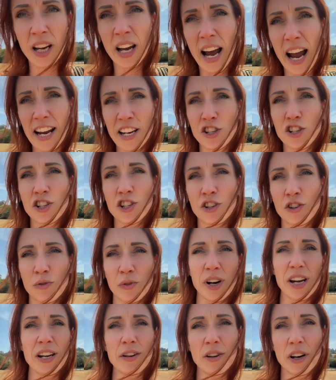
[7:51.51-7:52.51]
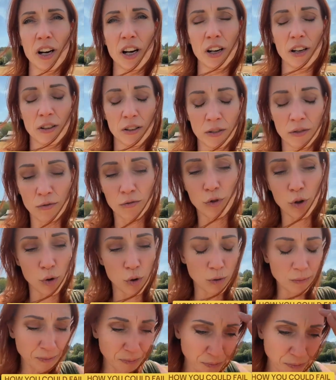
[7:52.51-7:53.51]
H3
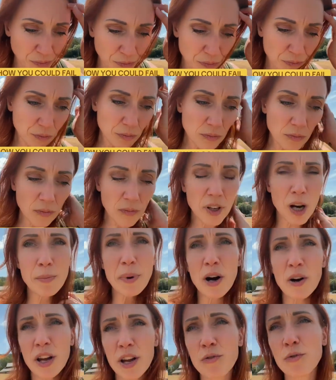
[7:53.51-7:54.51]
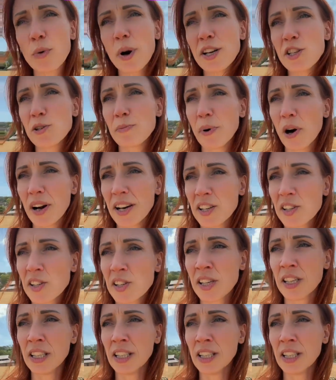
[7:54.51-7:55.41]
rule about giving way to bikes.